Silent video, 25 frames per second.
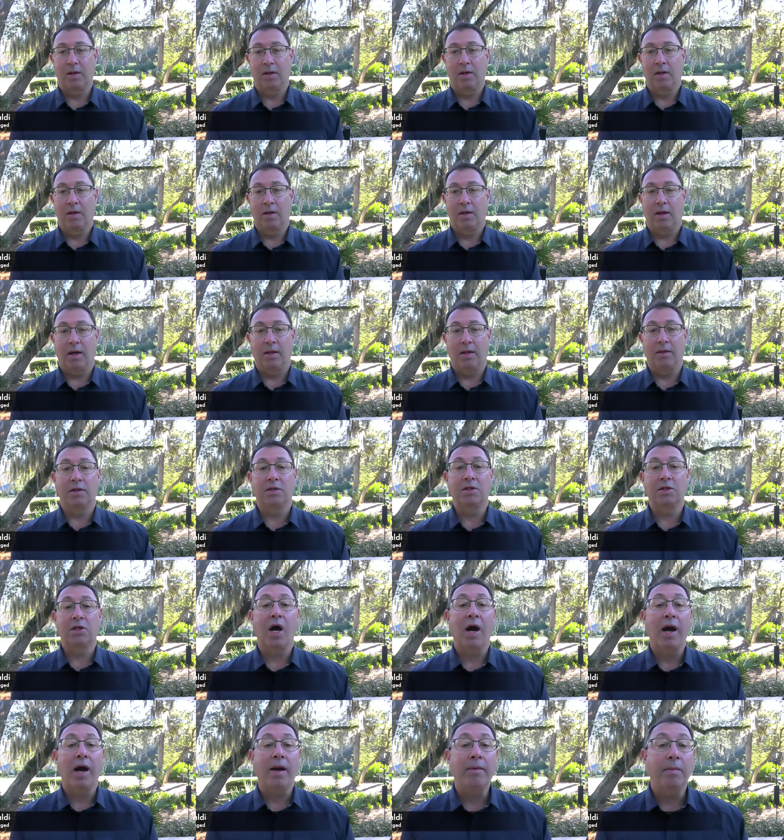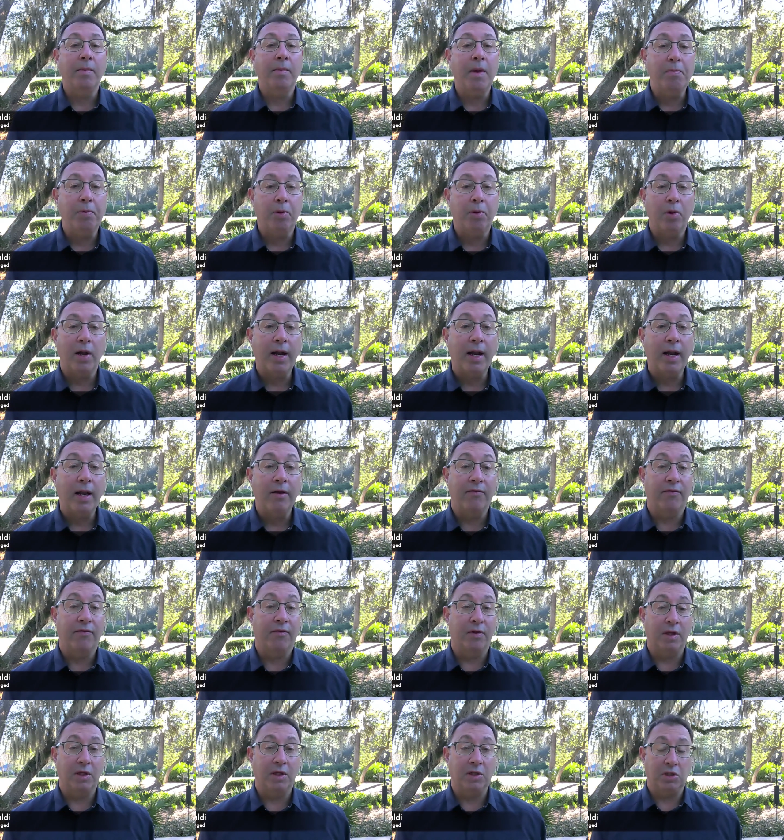And the time to be planning for
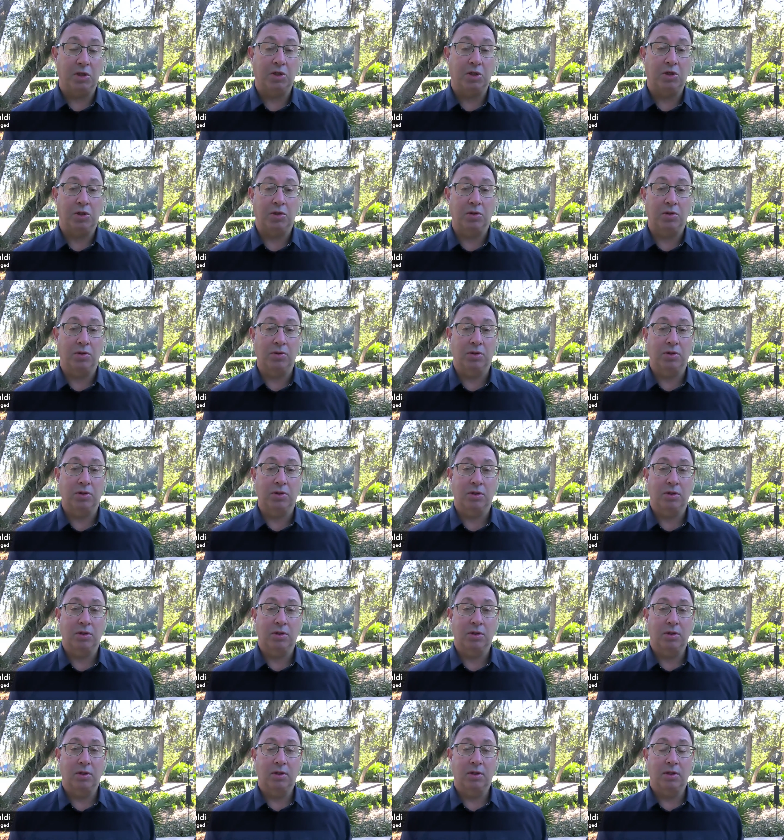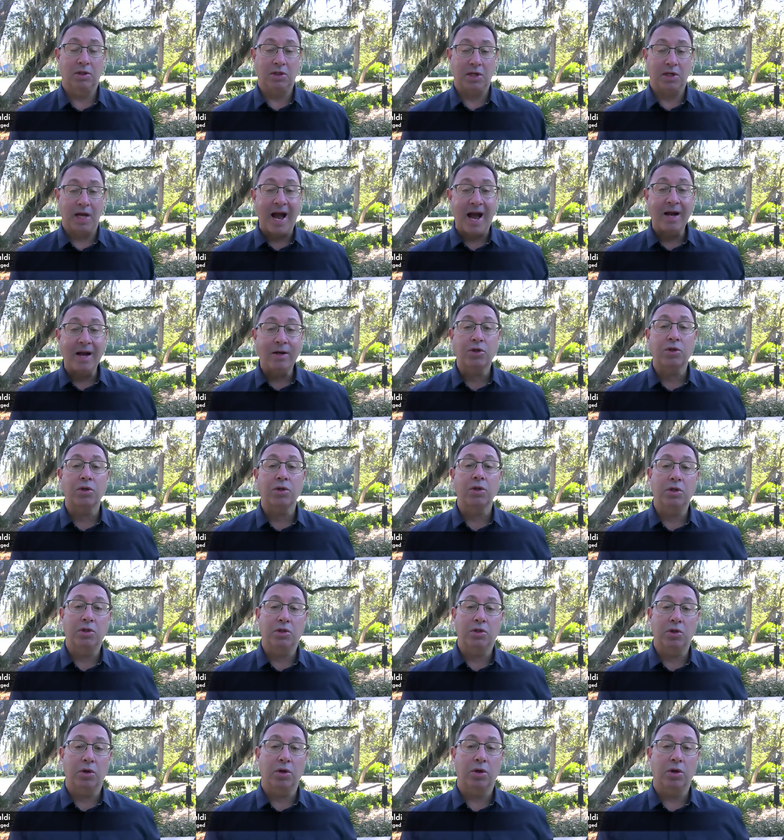these issues is actually
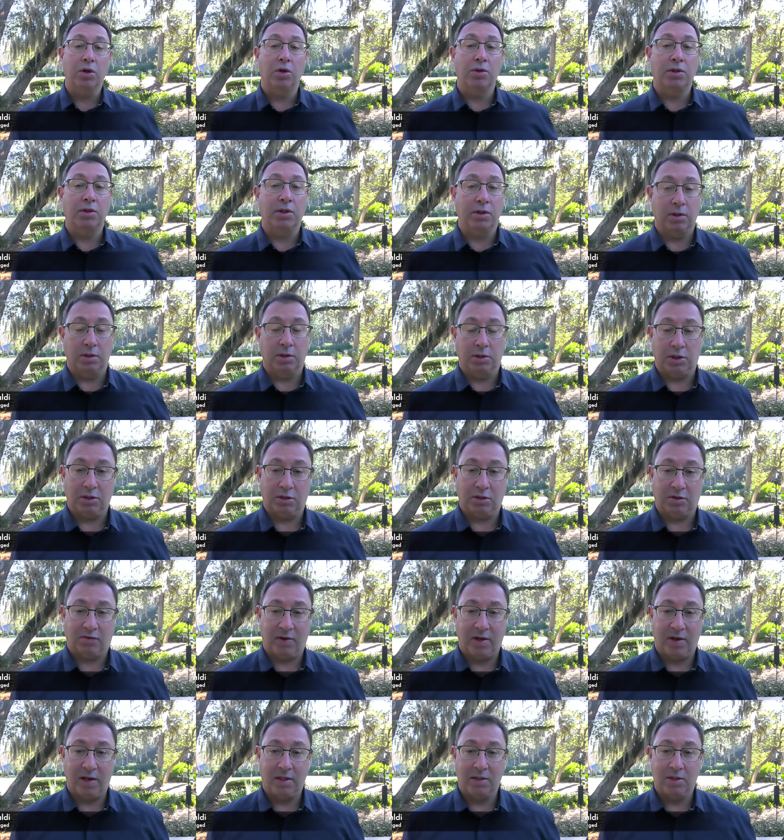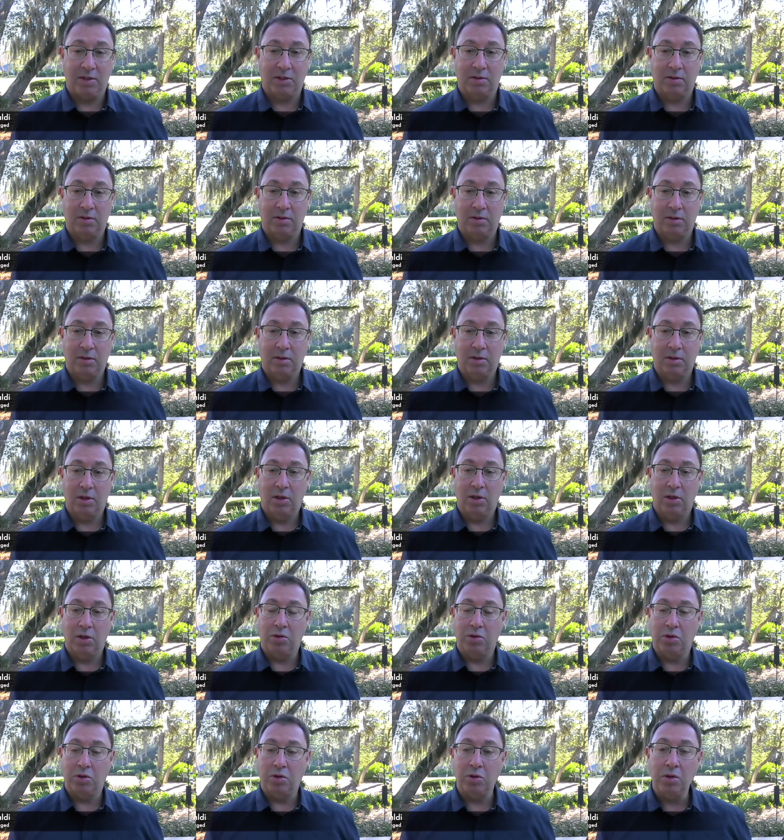during your diligence phase. You
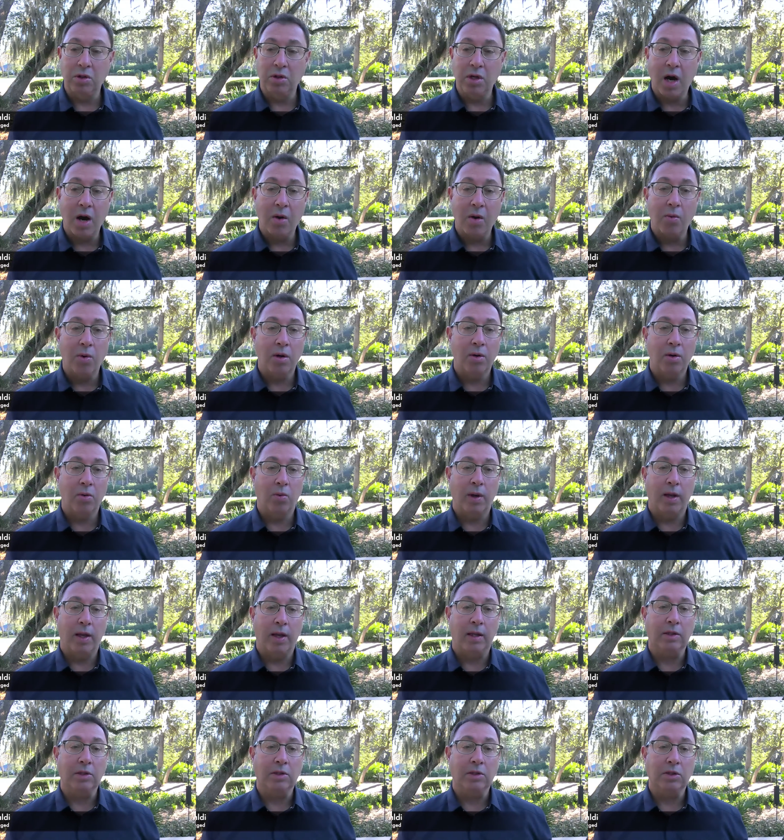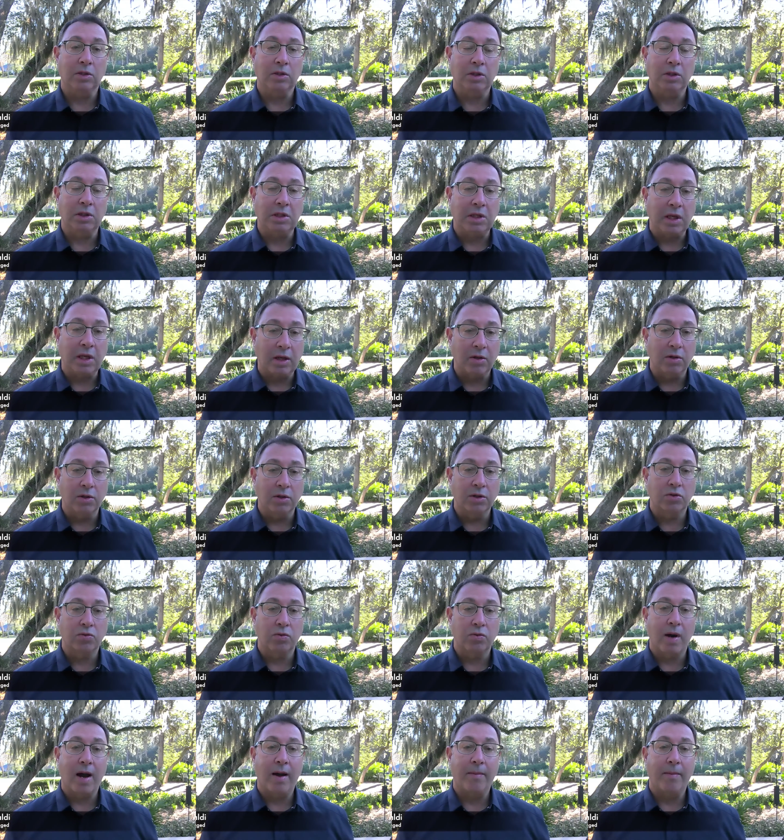do not want to wait until the deal is
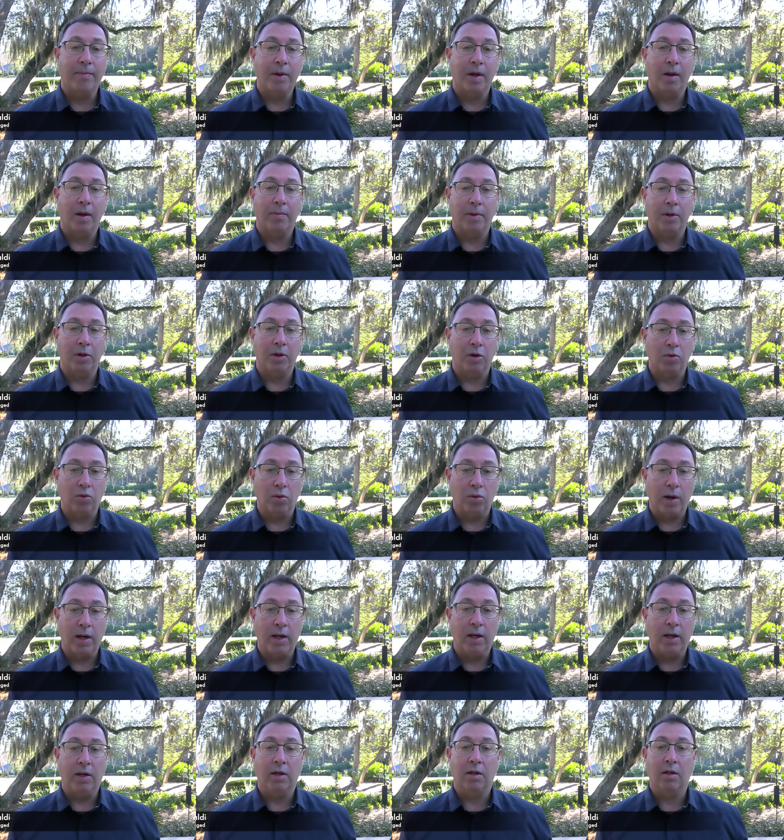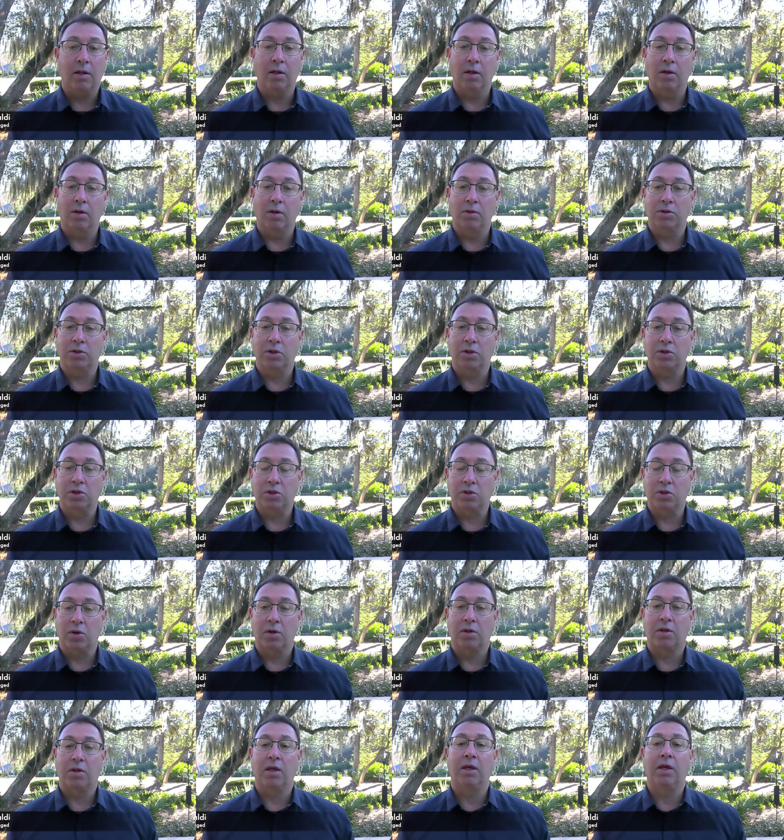wrapped up and you're ready to close to
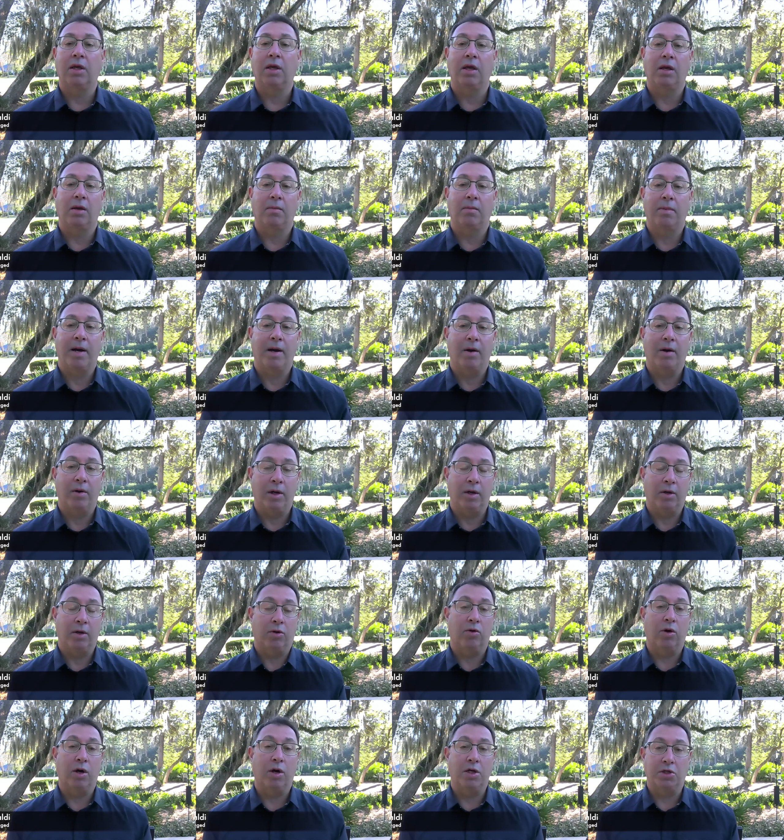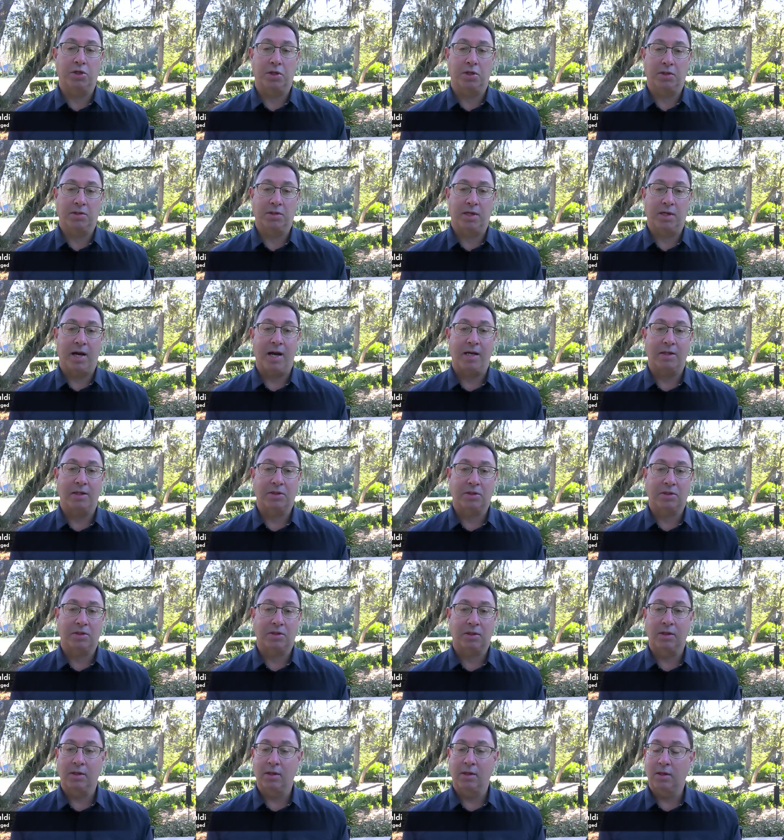start thinking about integration
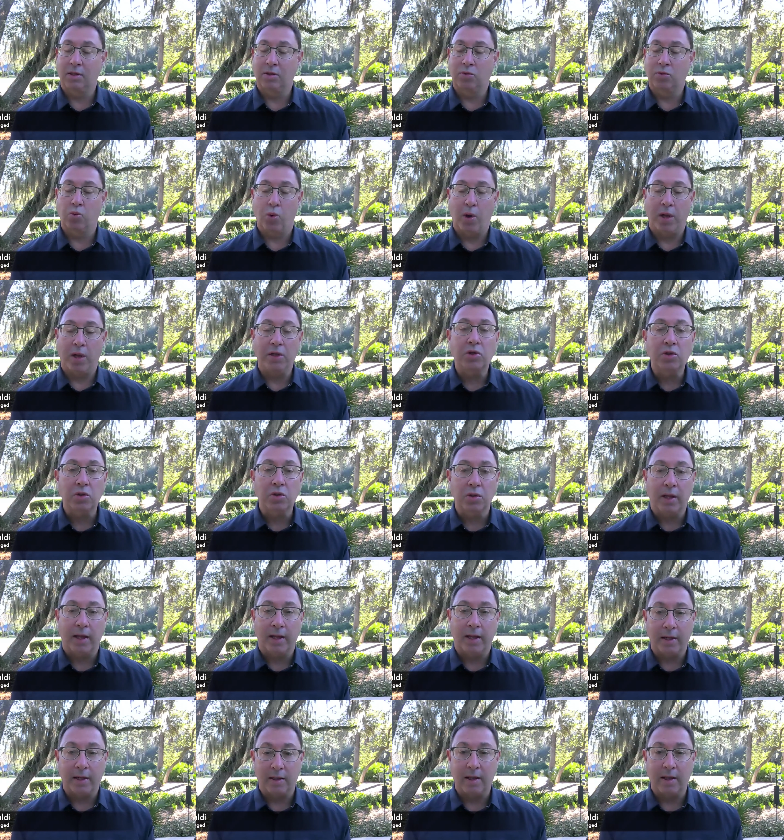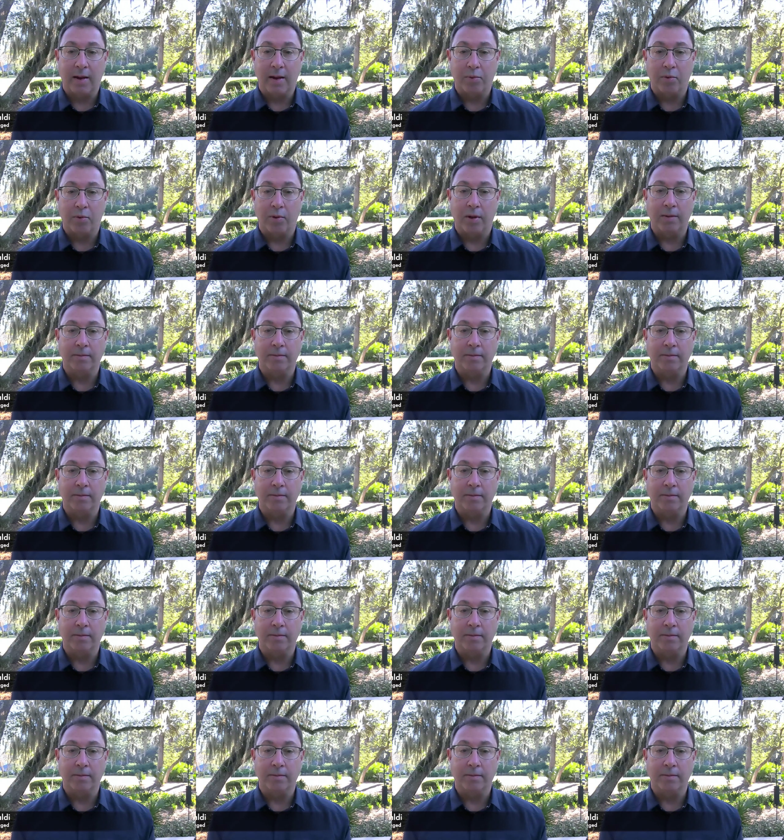tasks. It's way too late at that point.